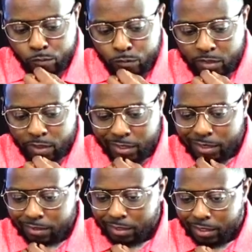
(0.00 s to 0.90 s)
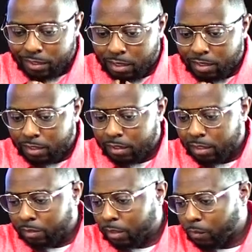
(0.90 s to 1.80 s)
No, they yeah, no, they
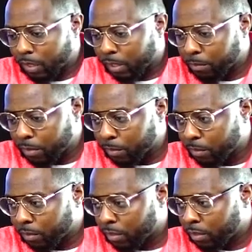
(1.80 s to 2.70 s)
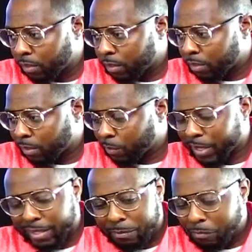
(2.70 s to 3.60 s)
they they wicked people.
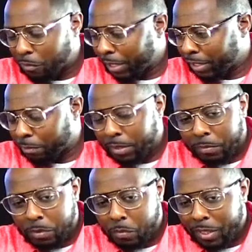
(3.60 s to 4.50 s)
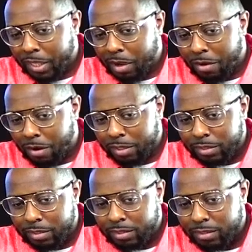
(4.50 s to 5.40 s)
Wicked, wicked people and wicked hearts.